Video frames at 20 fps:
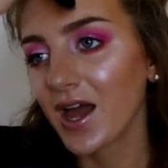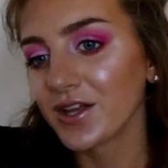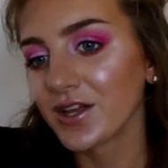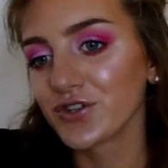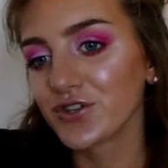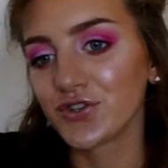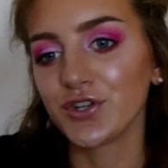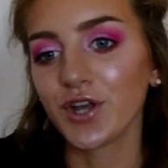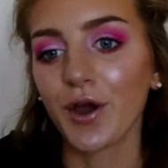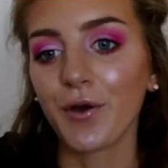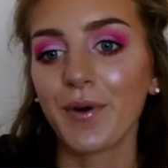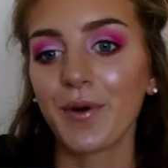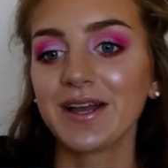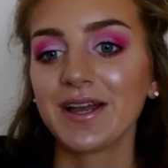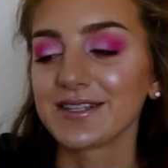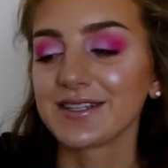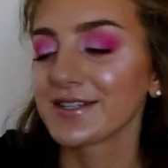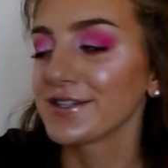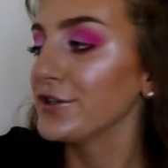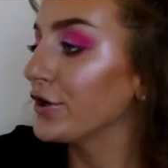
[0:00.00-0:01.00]
So
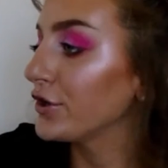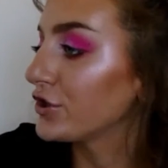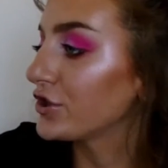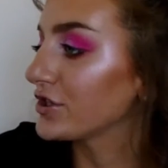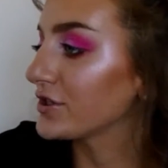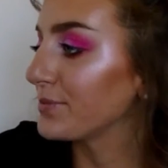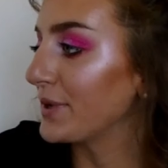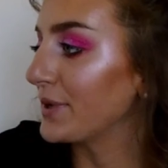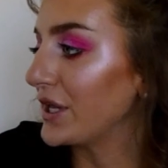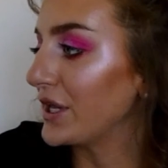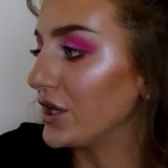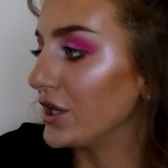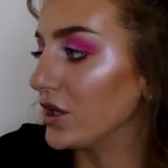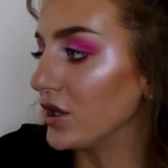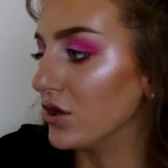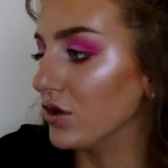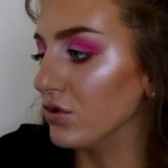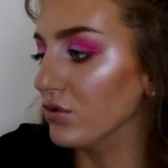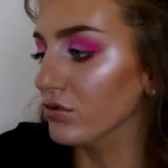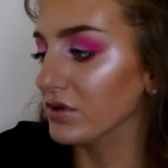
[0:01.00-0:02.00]
it's not just me,
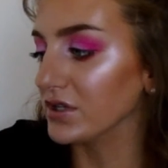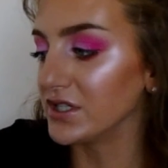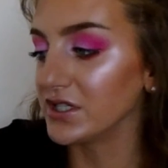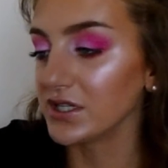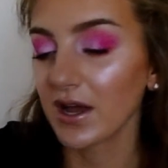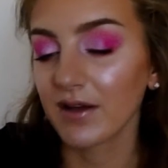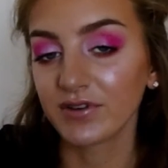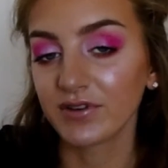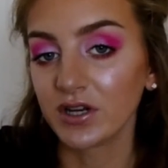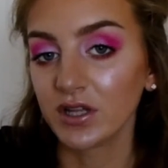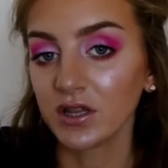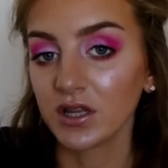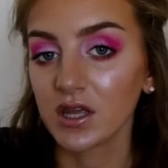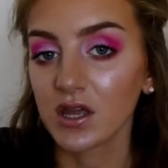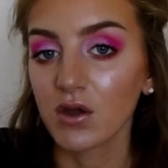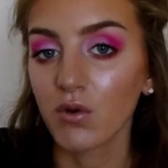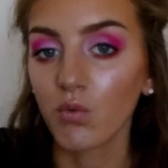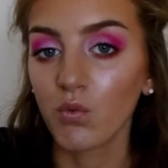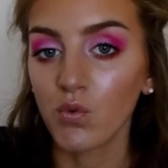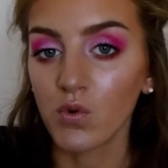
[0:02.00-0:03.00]
you definitely
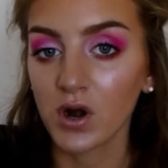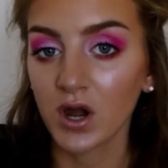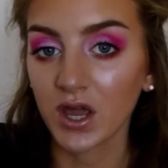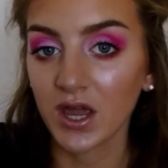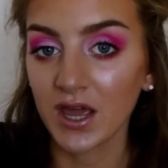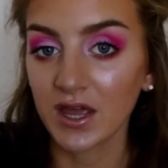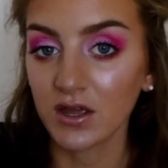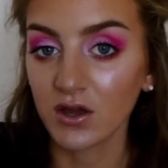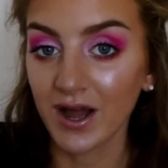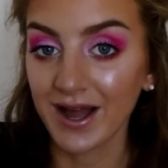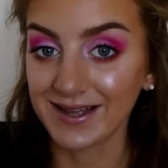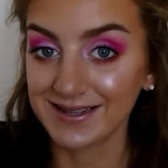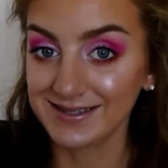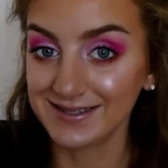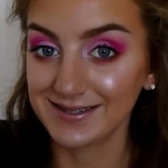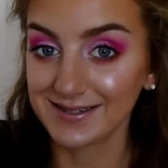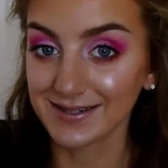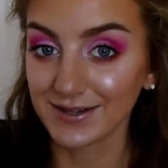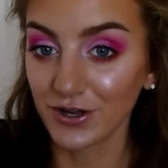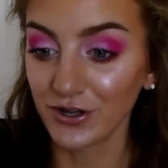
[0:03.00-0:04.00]
want to get your
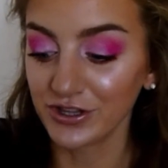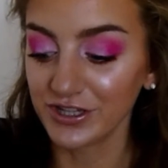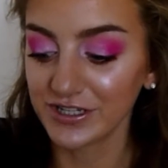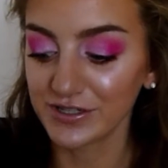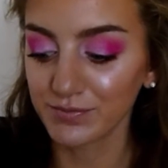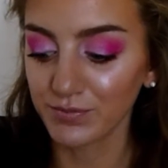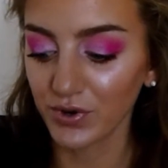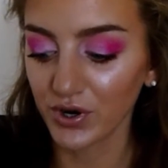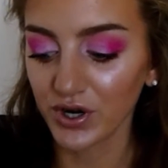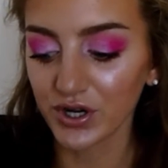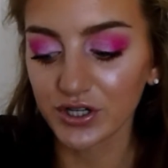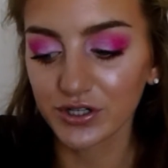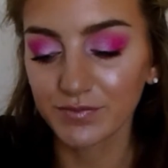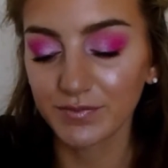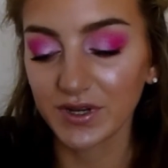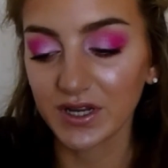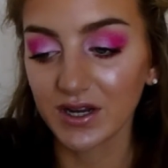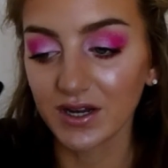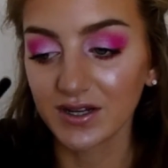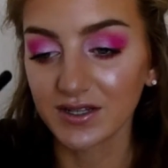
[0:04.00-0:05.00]
hands on this brush
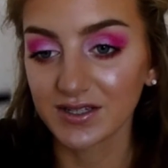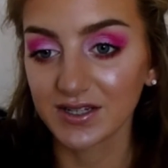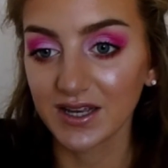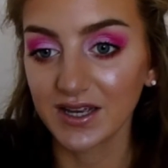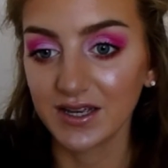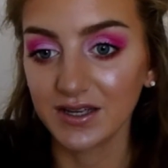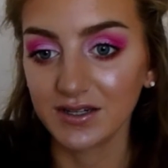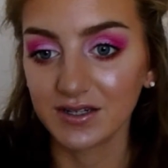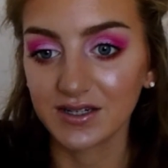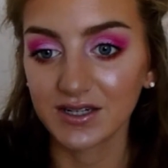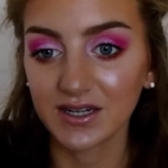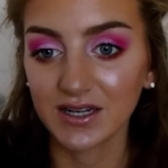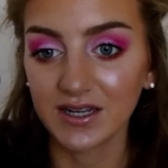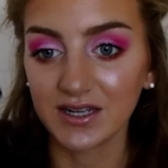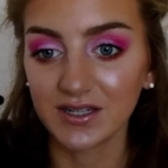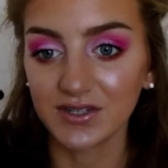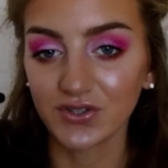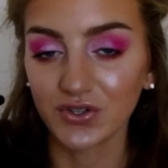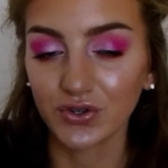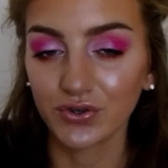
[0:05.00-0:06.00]
because it
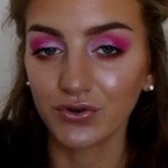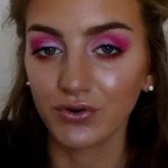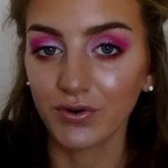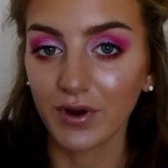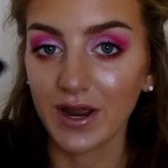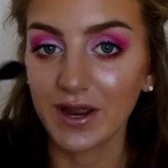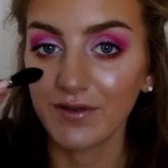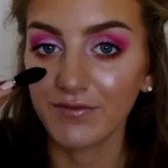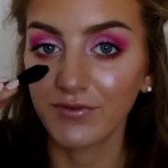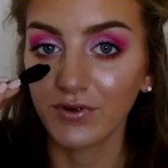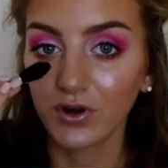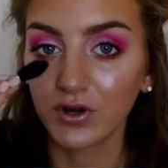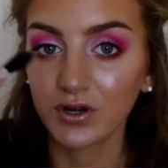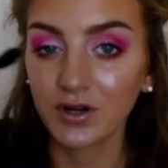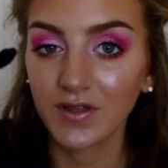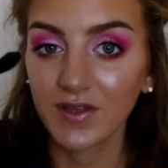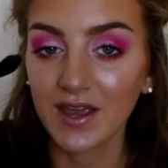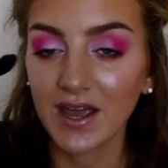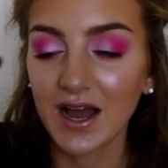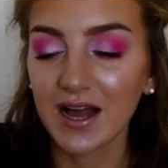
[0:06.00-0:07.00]
is great for
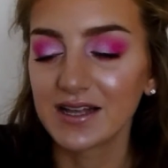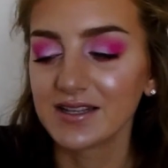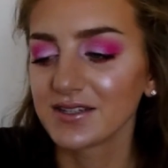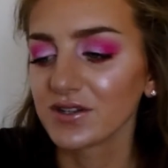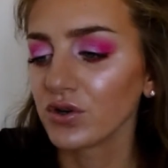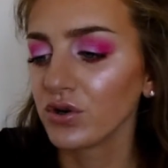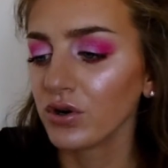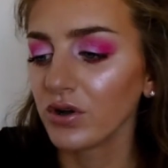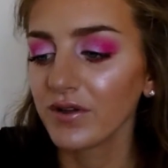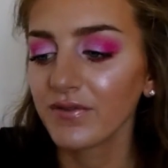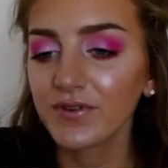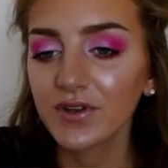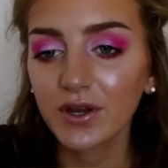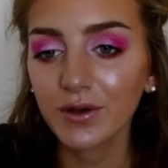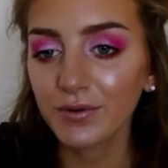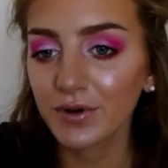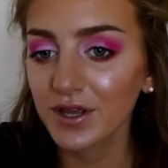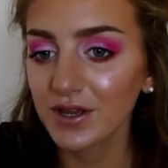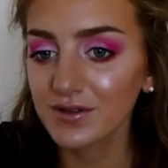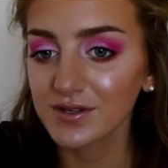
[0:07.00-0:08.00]
under the eyes, or if you don't
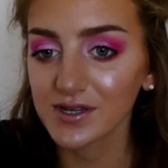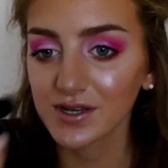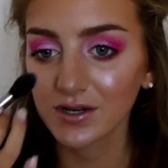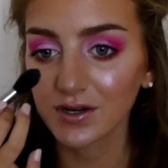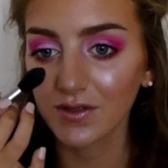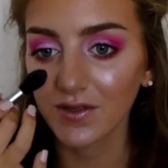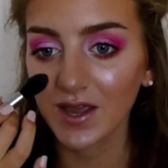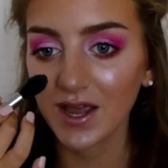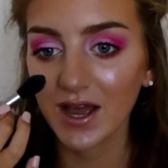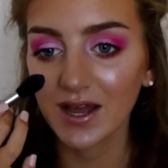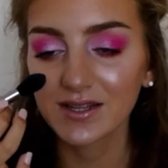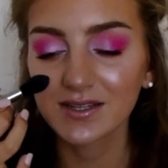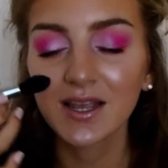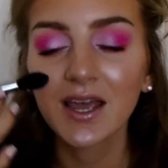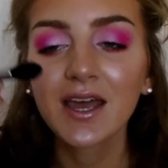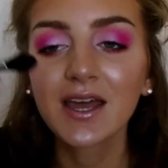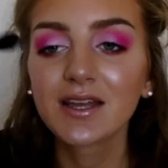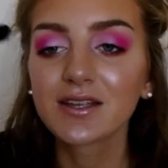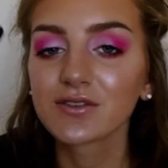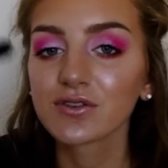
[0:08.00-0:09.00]
want to use it under the eyes,
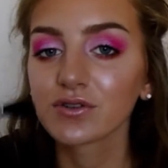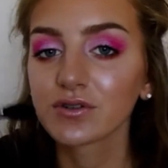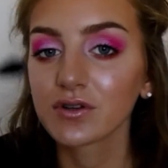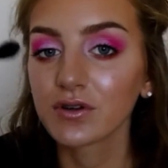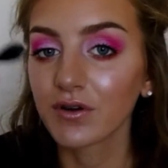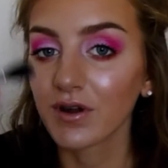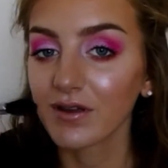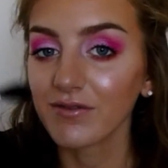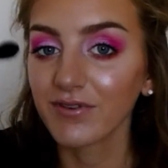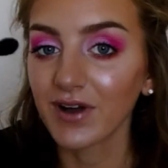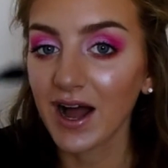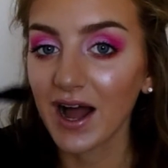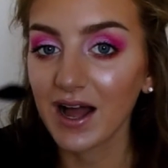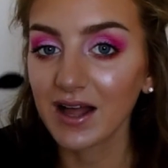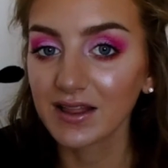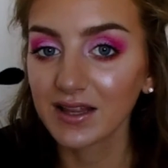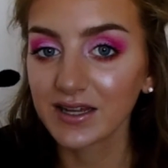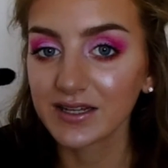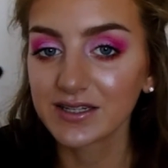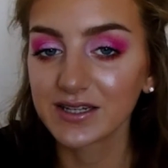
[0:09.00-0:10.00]
it's also great for
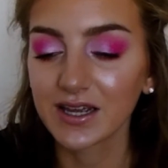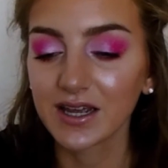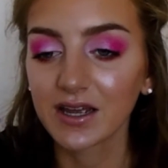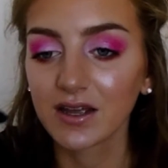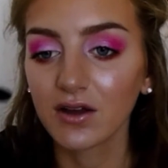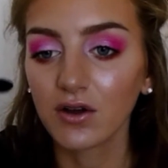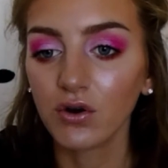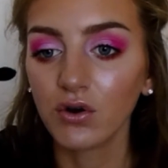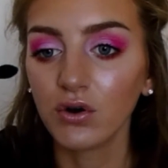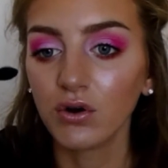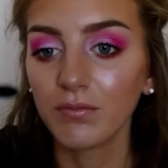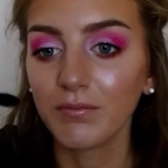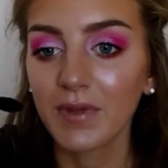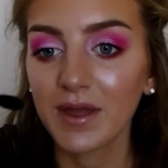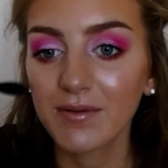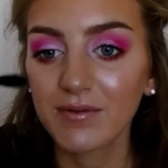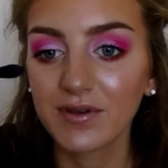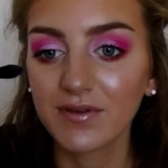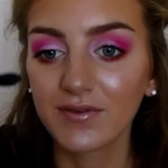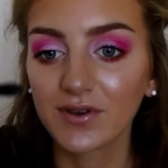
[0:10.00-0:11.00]
highlighting or
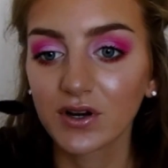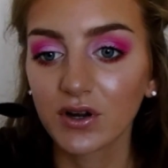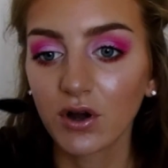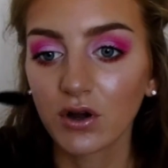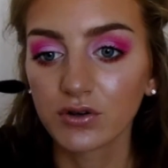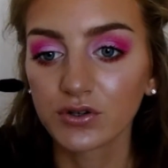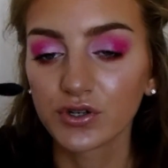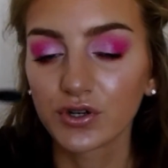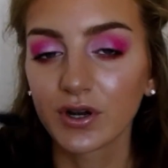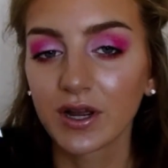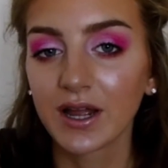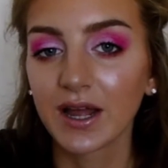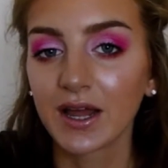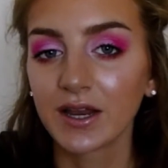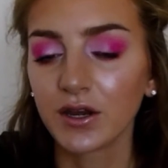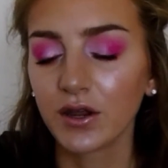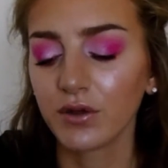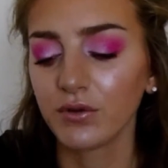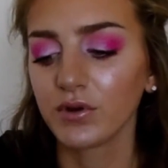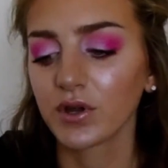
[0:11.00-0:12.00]
maybe even contouring. I
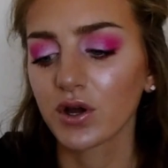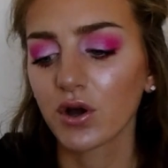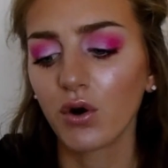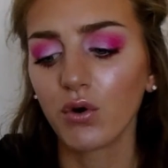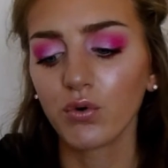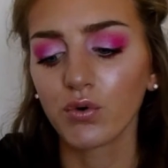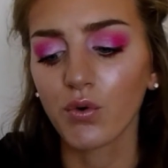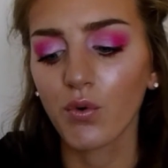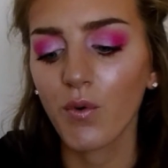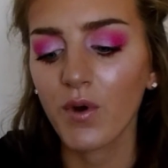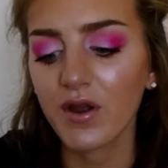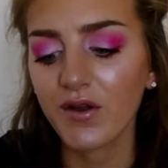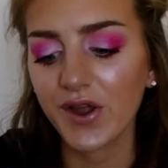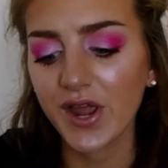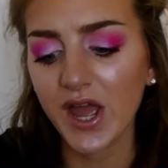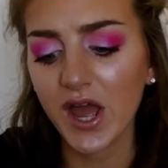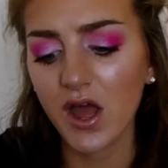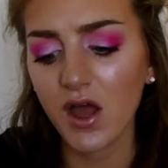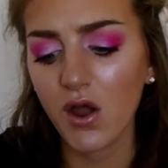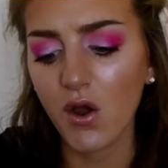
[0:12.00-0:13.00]
know Nicole
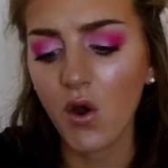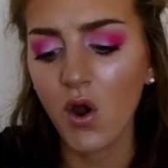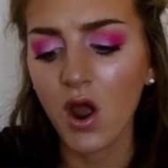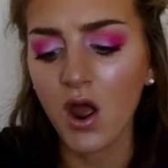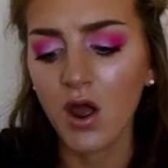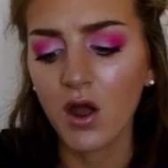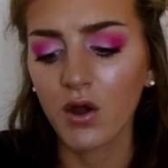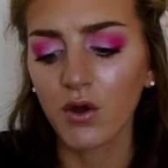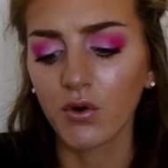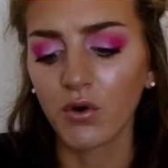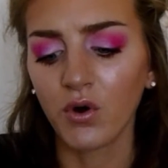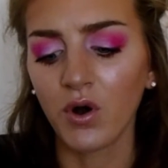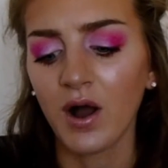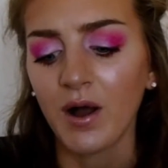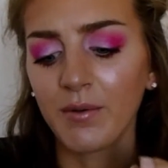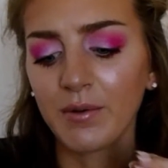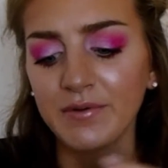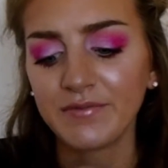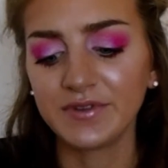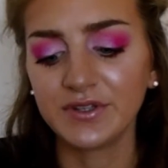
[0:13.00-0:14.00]
Guerriero, or
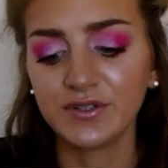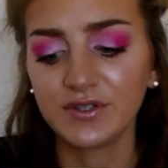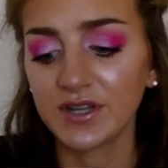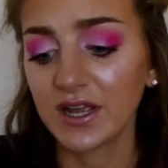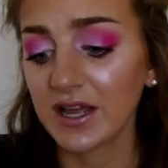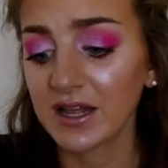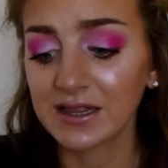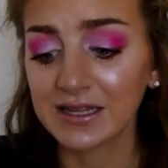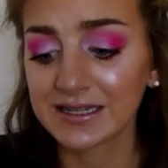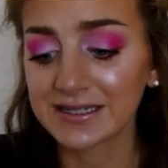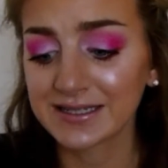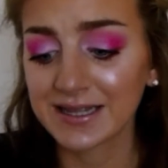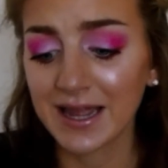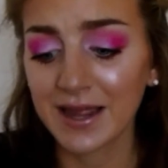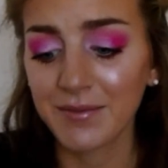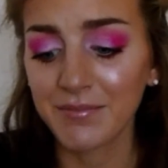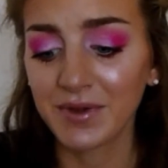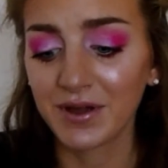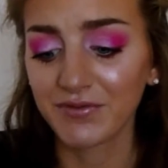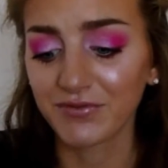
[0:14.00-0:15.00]
however you say her last
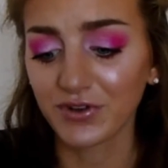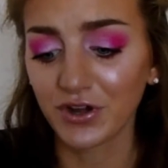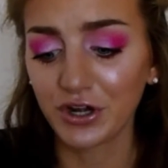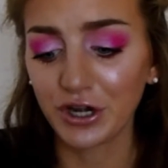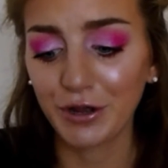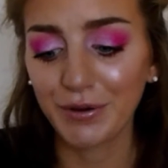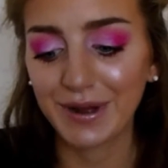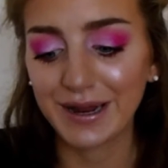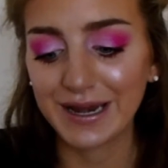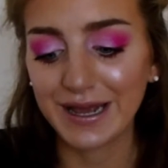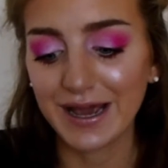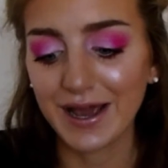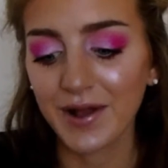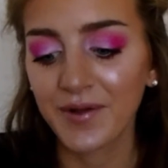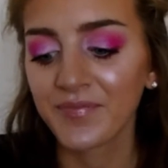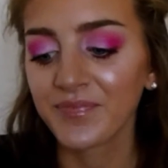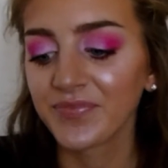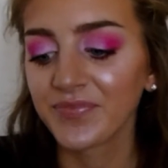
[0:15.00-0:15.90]
name, I've got no idea.